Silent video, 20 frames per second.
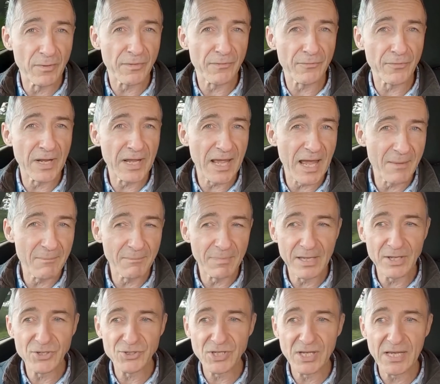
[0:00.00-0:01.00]

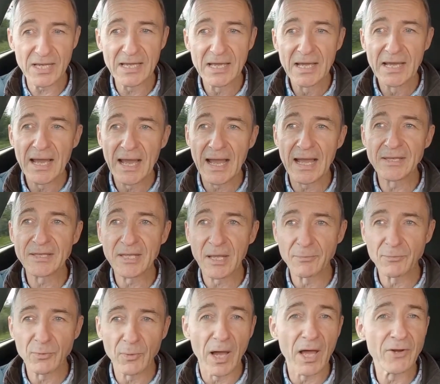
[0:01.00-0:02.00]
mpg and
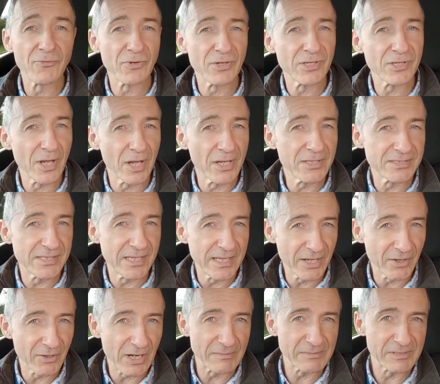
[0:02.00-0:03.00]
up to
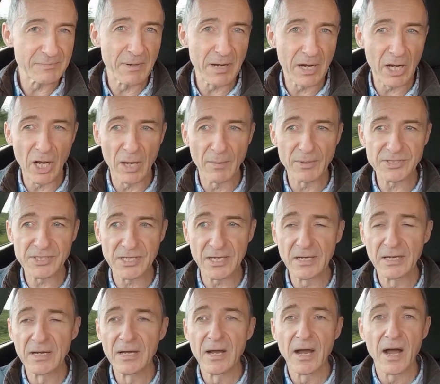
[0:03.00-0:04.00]
119 grams per
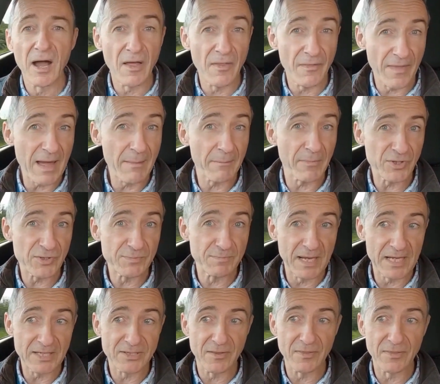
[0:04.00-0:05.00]
kilometre, aren't that much
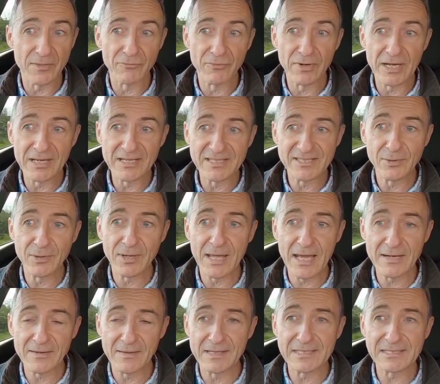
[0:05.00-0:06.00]
better than the readings you
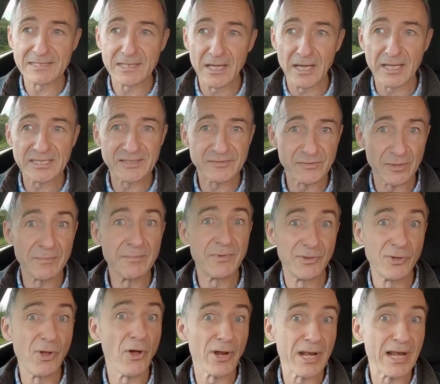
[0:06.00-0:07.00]
get in this class
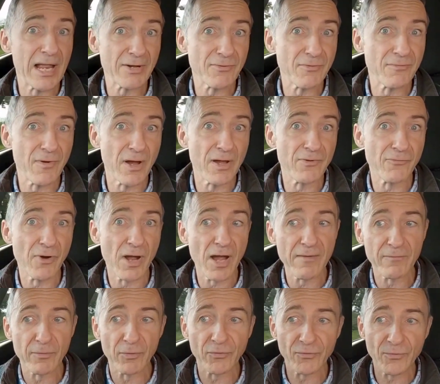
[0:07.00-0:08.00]
from non-electrified
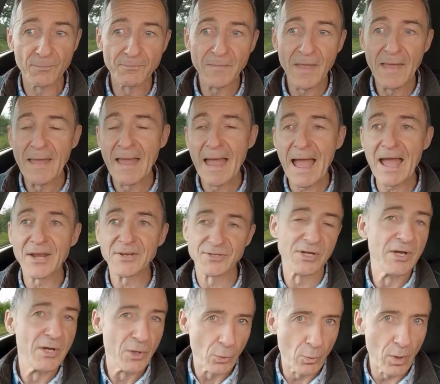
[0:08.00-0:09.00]
rivals.
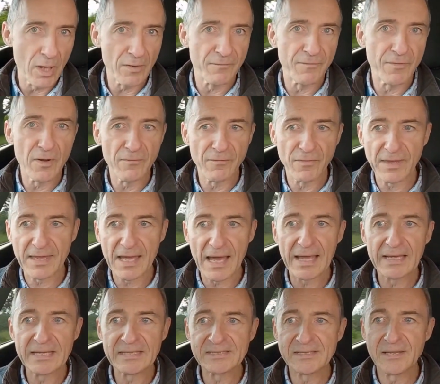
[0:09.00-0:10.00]
And quite a few of the
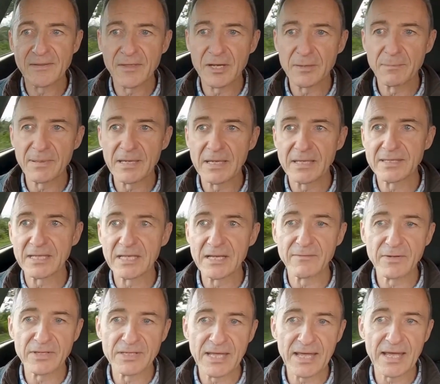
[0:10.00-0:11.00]
gains that are being
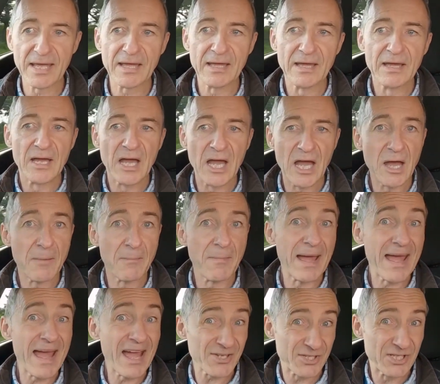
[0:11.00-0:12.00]
delivered here
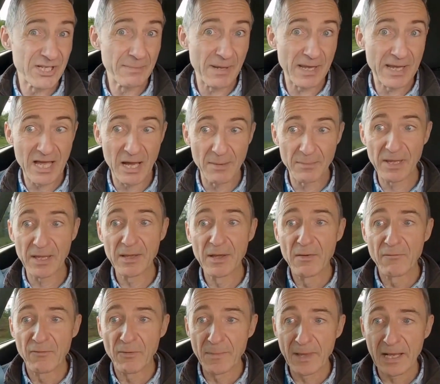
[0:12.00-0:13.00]
may actually be coming
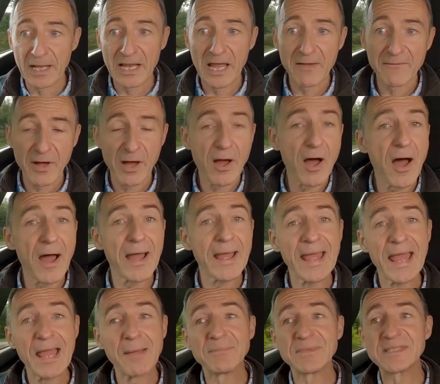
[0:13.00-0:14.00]
from the clever
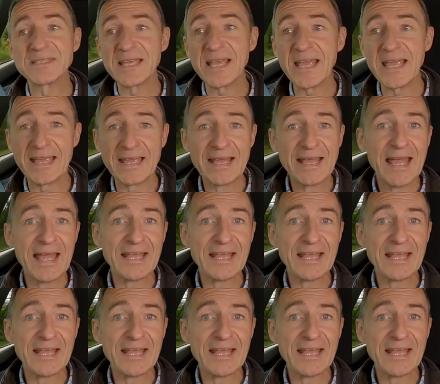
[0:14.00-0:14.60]
IMT,